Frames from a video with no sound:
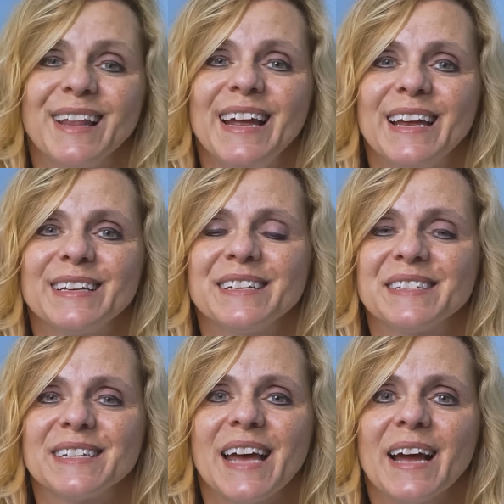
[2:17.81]
of land,
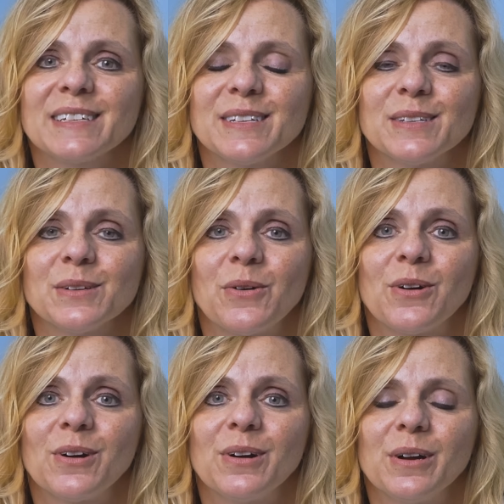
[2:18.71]
because the taxes
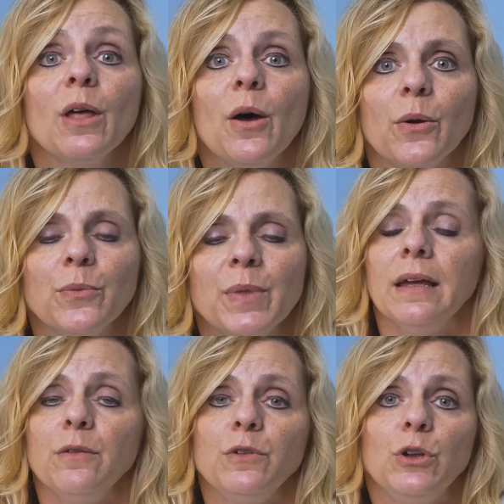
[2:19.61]
are low.
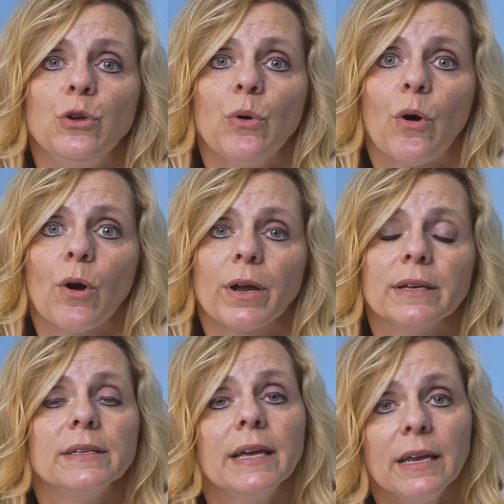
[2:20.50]
If you are
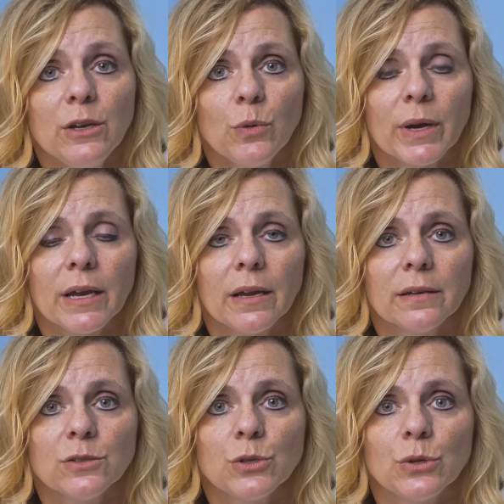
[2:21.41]

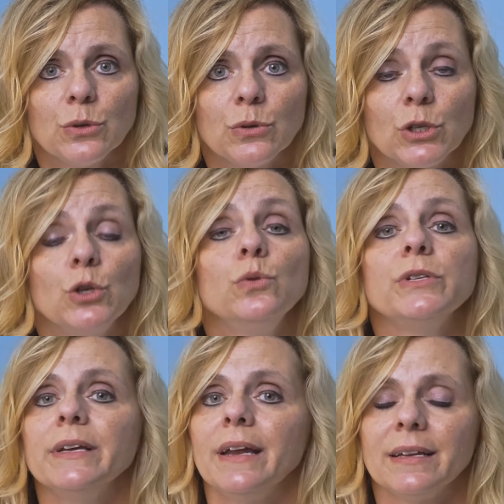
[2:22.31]
continuing to
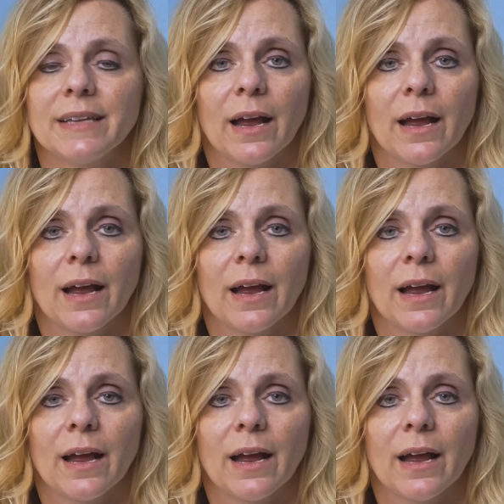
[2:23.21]
use it as